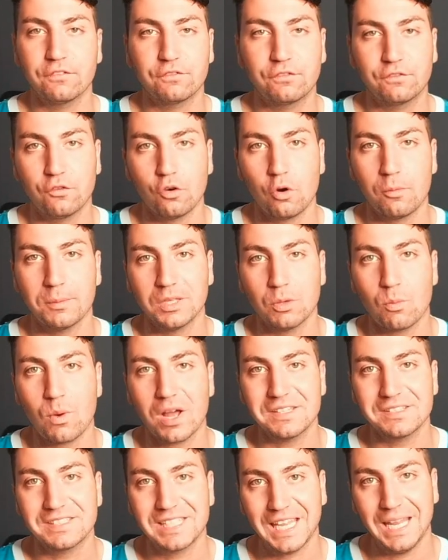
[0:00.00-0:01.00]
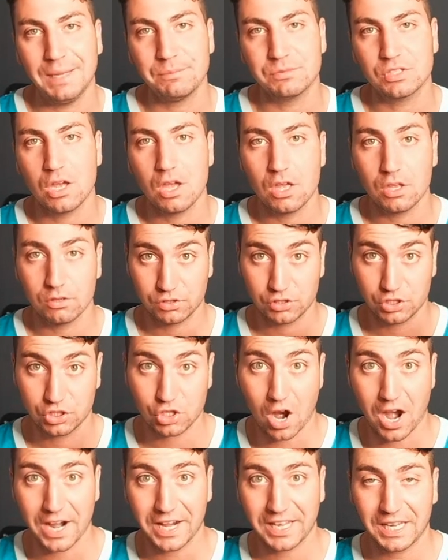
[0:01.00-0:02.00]
Formula One teams
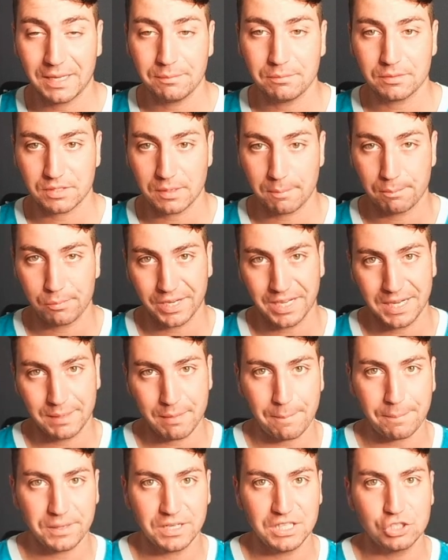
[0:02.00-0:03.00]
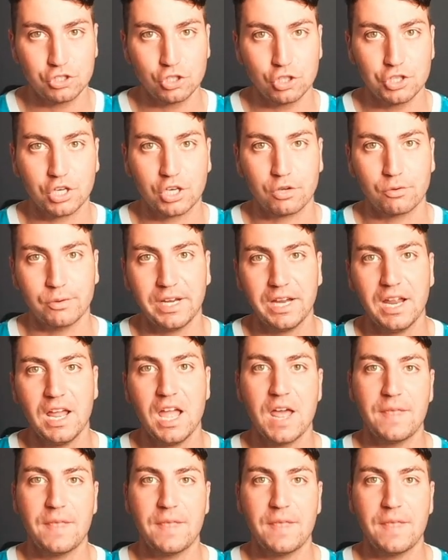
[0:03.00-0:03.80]
signing him, then bringing him up in his junior career,